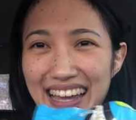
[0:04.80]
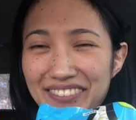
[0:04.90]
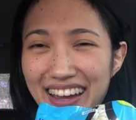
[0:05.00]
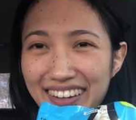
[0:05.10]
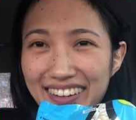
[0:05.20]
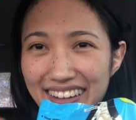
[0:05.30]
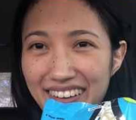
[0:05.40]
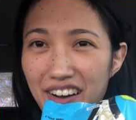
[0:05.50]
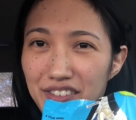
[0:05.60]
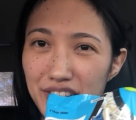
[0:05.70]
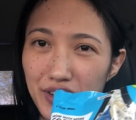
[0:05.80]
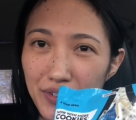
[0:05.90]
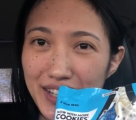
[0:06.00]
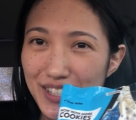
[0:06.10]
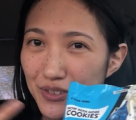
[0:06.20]
Lifehacker here, also
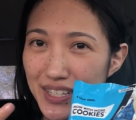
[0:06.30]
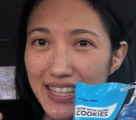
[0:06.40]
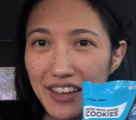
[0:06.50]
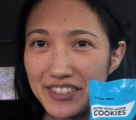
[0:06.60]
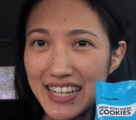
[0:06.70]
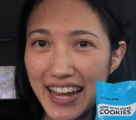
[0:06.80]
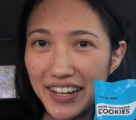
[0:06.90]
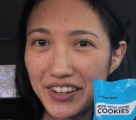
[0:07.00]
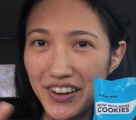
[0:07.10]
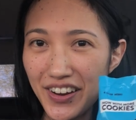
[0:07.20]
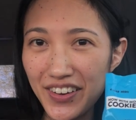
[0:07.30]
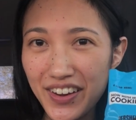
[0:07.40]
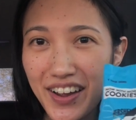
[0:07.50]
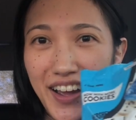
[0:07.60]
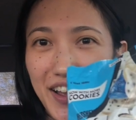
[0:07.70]
known as OT Life Snacker.
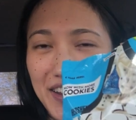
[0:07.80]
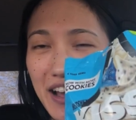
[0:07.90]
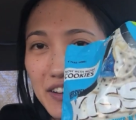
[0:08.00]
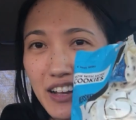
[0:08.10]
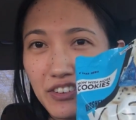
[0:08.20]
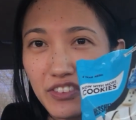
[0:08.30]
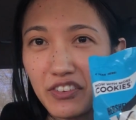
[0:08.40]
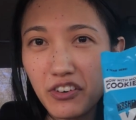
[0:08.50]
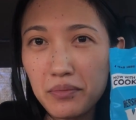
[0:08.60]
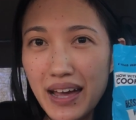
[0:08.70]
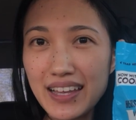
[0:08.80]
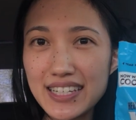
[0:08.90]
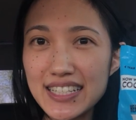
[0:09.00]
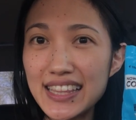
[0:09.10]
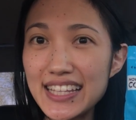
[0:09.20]
Now enough of the
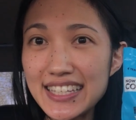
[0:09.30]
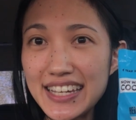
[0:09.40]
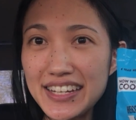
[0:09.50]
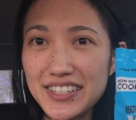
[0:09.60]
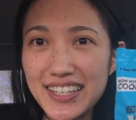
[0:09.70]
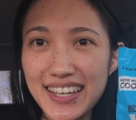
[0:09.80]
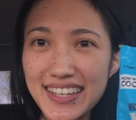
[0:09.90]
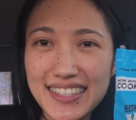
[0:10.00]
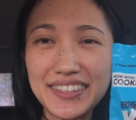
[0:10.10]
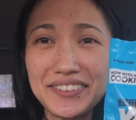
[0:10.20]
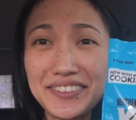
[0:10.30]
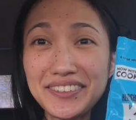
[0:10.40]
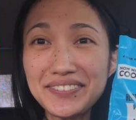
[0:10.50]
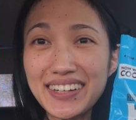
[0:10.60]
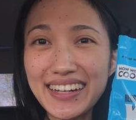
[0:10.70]
formalities and let's get into this.
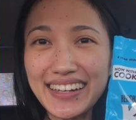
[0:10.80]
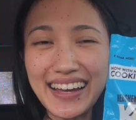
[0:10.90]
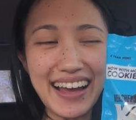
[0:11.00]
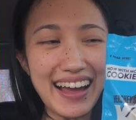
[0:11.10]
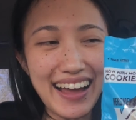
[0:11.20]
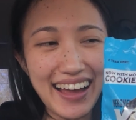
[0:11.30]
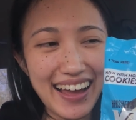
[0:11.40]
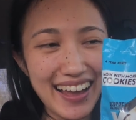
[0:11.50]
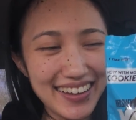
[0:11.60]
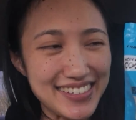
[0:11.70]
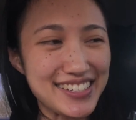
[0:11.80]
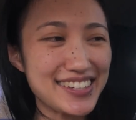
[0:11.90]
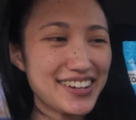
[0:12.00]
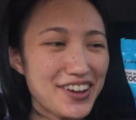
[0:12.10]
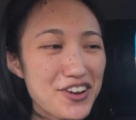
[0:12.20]
Oh my gosh!
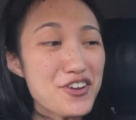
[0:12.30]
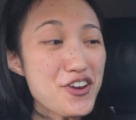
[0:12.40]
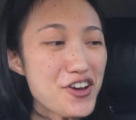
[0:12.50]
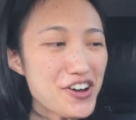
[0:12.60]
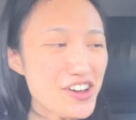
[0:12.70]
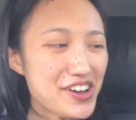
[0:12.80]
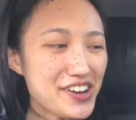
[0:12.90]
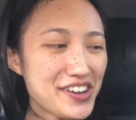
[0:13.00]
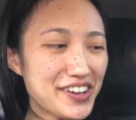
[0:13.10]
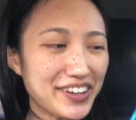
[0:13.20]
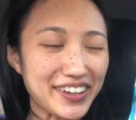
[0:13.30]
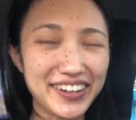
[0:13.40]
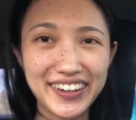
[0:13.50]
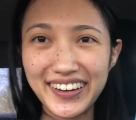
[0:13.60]
Look!